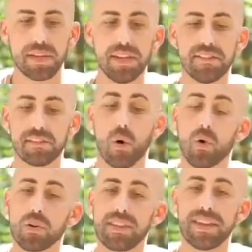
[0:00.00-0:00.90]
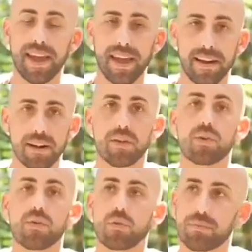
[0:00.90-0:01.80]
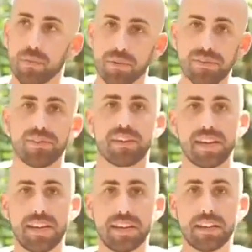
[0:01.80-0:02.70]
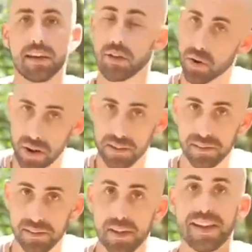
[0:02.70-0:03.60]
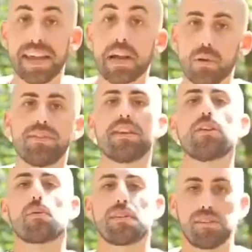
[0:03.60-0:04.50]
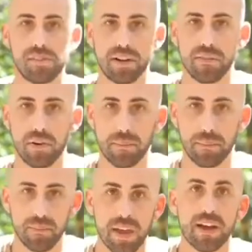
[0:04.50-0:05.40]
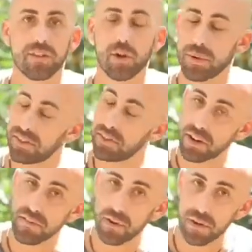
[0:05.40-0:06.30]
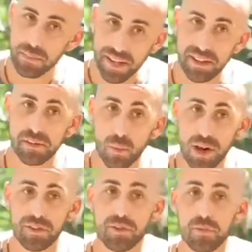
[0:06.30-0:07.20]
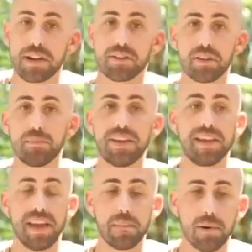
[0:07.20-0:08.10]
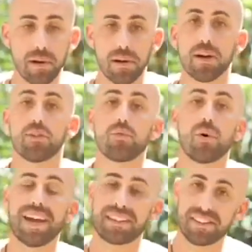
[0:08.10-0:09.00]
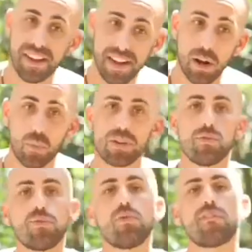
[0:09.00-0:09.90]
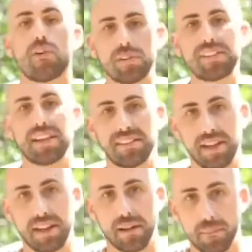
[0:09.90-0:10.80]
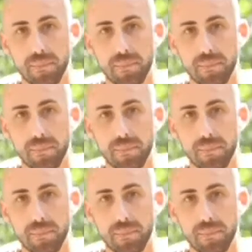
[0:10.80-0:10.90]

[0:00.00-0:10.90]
It's all the air you could put in your lungs, including your residual volume. The residual volume is what you will not be able to exhale when you do a forced exhale.